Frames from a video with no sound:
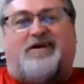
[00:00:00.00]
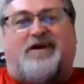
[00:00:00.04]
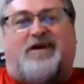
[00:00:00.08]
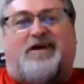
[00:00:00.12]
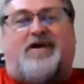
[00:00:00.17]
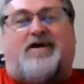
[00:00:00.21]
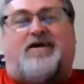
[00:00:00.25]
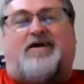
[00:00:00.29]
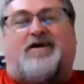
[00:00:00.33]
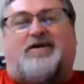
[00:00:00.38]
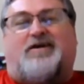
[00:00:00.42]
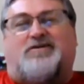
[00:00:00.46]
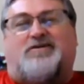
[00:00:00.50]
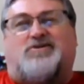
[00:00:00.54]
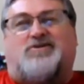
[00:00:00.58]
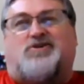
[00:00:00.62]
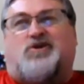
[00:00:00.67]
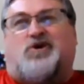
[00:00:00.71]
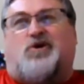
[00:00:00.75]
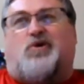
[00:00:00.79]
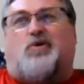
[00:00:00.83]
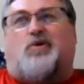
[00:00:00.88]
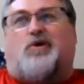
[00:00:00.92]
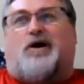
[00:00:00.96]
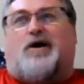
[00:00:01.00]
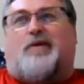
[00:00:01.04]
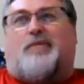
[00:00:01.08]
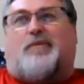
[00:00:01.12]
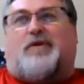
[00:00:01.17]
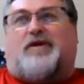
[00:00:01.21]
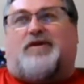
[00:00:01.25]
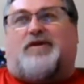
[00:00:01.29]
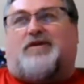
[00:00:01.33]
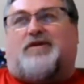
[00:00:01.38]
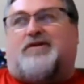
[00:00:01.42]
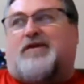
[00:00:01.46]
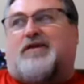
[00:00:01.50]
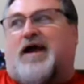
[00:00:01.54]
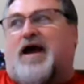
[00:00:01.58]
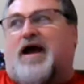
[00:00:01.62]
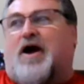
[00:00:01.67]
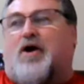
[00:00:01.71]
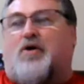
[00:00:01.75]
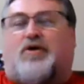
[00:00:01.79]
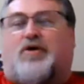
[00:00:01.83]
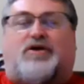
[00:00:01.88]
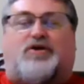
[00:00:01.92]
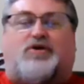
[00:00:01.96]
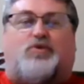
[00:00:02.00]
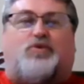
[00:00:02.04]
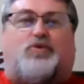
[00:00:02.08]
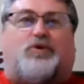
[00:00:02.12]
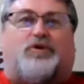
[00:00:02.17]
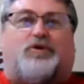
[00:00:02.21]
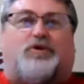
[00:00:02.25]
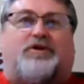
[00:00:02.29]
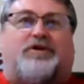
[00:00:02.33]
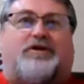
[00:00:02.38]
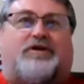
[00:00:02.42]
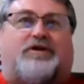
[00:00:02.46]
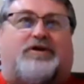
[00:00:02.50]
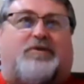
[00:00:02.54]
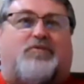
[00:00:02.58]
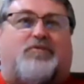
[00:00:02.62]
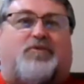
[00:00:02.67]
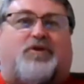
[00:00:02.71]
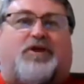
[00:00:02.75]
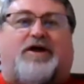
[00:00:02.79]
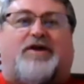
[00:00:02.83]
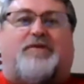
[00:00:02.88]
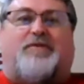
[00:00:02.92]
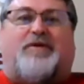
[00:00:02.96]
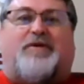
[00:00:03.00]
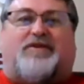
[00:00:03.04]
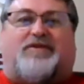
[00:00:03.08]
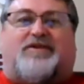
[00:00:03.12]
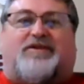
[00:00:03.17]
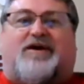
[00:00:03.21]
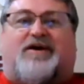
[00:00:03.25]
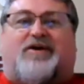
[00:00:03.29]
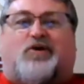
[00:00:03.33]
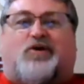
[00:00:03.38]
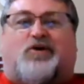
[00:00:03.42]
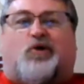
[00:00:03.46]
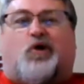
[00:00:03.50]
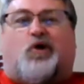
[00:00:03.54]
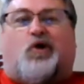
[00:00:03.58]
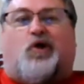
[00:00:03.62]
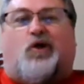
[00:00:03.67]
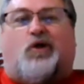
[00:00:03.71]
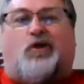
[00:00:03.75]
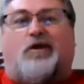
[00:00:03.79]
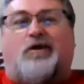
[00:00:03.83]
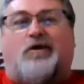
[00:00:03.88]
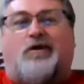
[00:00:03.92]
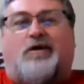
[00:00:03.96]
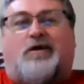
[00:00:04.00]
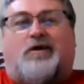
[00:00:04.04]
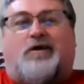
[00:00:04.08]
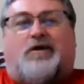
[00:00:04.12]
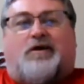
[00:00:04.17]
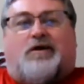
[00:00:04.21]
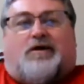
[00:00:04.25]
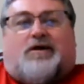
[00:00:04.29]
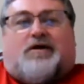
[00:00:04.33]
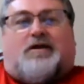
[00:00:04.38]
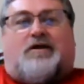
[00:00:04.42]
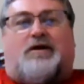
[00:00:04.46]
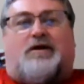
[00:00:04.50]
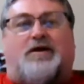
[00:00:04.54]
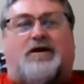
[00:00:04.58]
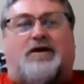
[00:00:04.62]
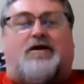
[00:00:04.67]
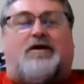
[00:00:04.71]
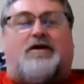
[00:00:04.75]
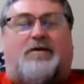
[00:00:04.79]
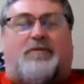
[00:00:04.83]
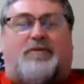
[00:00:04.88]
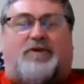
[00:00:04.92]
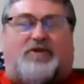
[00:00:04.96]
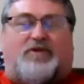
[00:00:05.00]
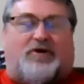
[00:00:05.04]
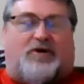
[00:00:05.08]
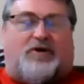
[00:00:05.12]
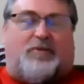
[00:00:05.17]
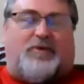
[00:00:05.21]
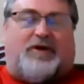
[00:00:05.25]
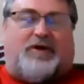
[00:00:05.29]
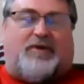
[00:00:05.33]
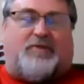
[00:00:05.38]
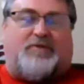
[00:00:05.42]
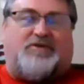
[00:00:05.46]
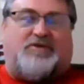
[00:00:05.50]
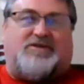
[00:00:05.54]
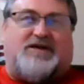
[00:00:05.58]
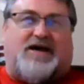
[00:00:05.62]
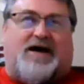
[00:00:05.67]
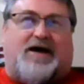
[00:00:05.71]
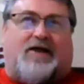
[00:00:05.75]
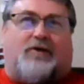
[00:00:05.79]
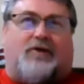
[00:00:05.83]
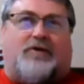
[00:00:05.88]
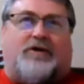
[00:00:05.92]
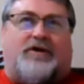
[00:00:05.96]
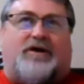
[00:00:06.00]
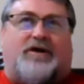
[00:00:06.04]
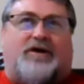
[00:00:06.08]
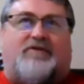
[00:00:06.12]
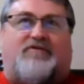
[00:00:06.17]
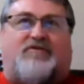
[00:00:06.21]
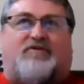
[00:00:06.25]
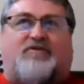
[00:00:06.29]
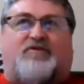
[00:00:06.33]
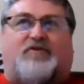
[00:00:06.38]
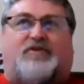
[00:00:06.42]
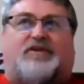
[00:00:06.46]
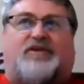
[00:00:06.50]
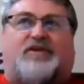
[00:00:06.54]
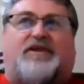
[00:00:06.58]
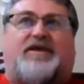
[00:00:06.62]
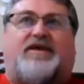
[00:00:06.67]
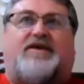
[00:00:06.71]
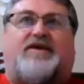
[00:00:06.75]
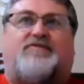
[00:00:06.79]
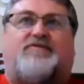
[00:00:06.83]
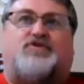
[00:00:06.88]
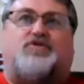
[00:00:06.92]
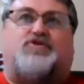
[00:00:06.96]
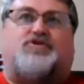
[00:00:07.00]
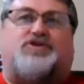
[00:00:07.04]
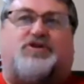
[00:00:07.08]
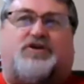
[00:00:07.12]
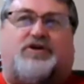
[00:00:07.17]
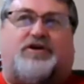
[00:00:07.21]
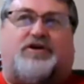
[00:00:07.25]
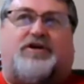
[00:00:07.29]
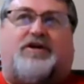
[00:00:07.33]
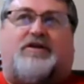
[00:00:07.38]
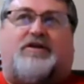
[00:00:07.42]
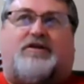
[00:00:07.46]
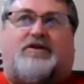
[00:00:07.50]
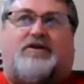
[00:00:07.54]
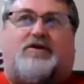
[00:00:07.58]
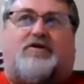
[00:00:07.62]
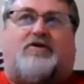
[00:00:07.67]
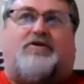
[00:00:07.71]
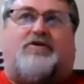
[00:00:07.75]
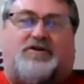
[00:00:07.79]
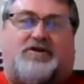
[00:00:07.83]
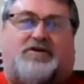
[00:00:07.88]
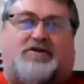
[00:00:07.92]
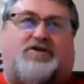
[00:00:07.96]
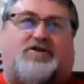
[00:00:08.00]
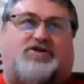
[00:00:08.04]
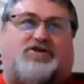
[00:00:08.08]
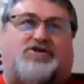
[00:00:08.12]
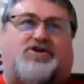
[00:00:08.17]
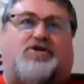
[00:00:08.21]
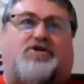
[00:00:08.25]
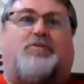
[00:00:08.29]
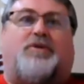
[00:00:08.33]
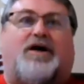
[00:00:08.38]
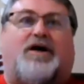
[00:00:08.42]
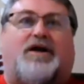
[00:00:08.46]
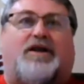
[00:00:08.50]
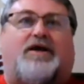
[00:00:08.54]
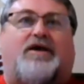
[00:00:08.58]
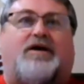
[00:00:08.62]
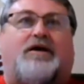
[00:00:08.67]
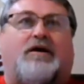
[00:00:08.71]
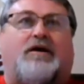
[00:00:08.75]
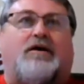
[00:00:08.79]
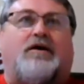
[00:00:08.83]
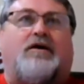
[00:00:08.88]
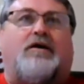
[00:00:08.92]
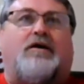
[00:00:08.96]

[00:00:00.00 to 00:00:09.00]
And so, I mean, how can you really complain about that at all? I mean, they're going to pick up the salary. Even if he leaves, you're still getting, the additional money.